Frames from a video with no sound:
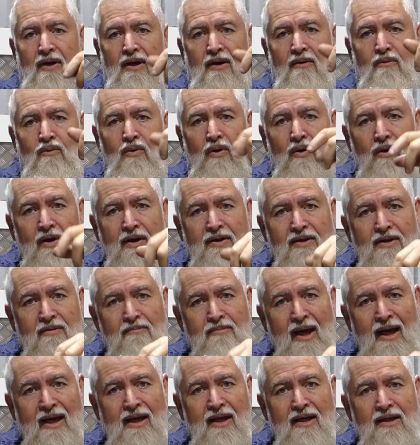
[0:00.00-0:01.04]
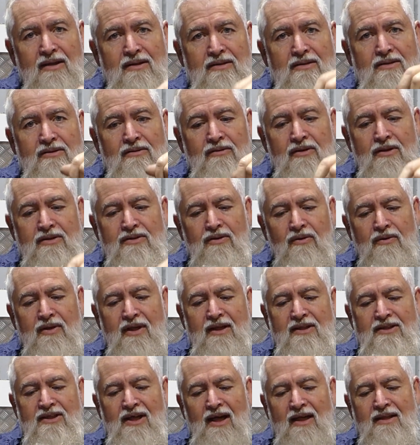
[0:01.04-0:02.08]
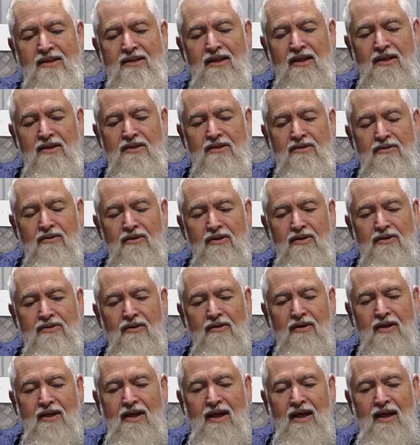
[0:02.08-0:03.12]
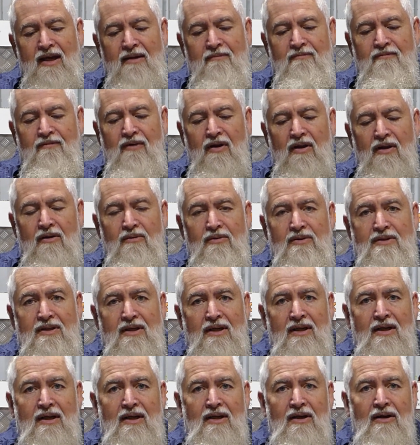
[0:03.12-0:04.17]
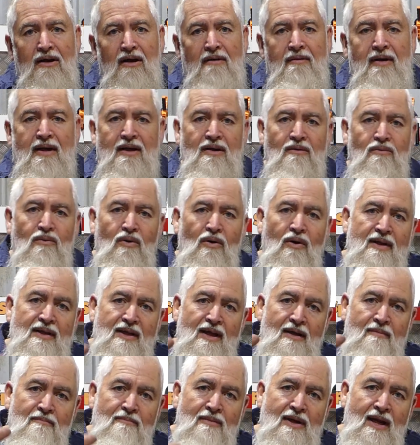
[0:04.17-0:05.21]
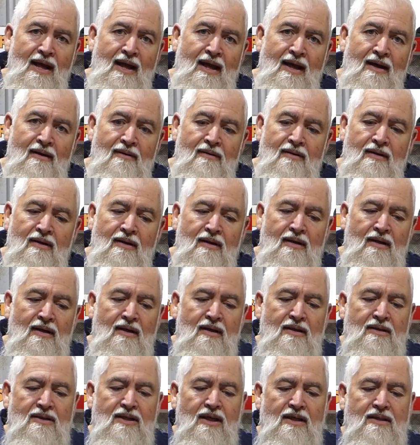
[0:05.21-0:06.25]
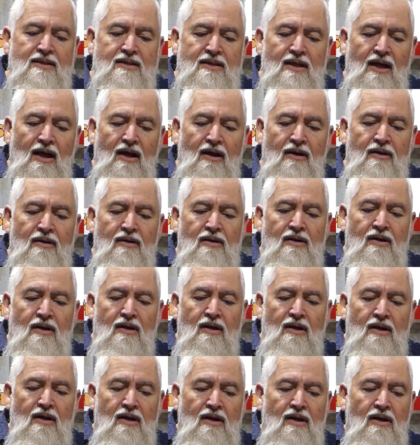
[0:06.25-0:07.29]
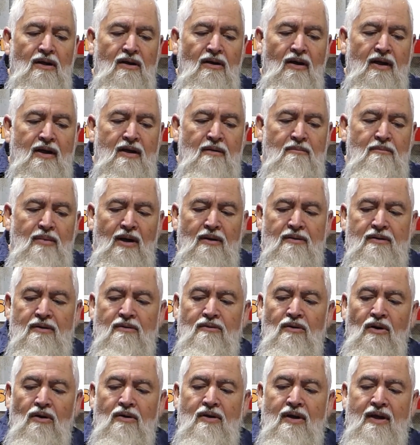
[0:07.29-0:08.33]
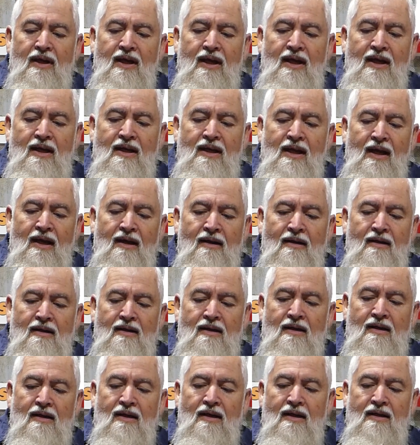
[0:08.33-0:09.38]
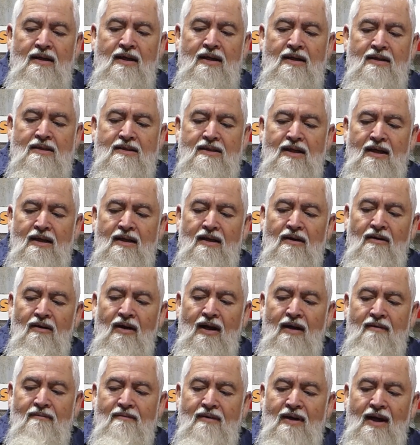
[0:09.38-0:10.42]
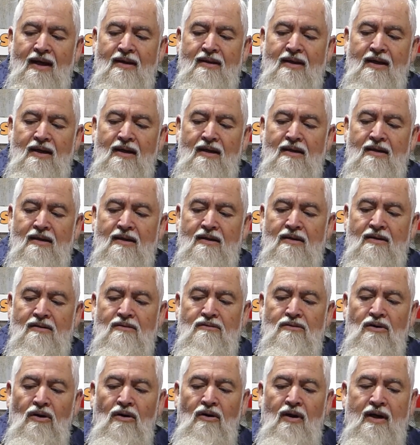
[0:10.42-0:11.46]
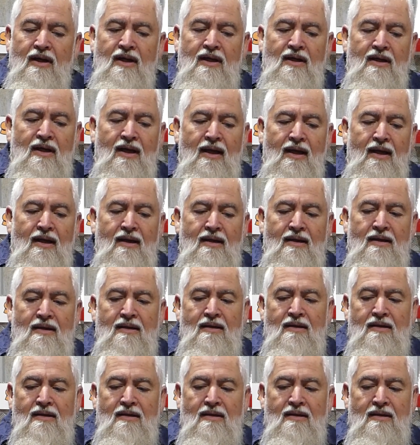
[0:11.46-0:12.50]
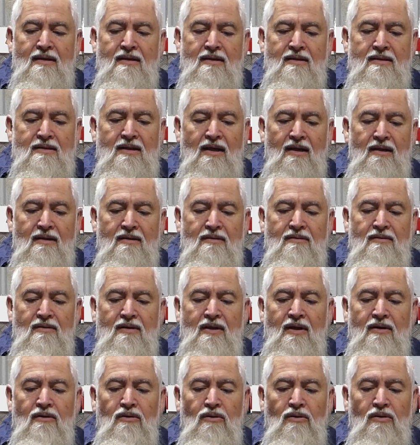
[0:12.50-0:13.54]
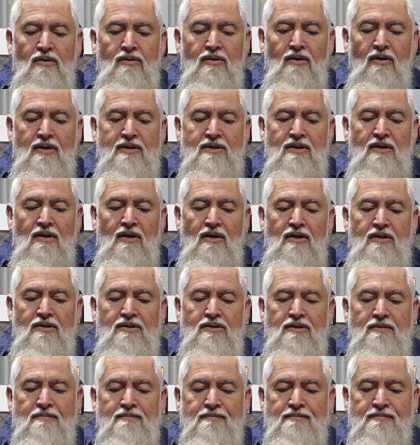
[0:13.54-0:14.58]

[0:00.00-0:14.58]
wind the backing screws, or the adjusting screws on the cam followers. I've had to wind them down just so I can bolt the rocker gear down, and you can see that I have nothing riding there. So they're all nice and loose.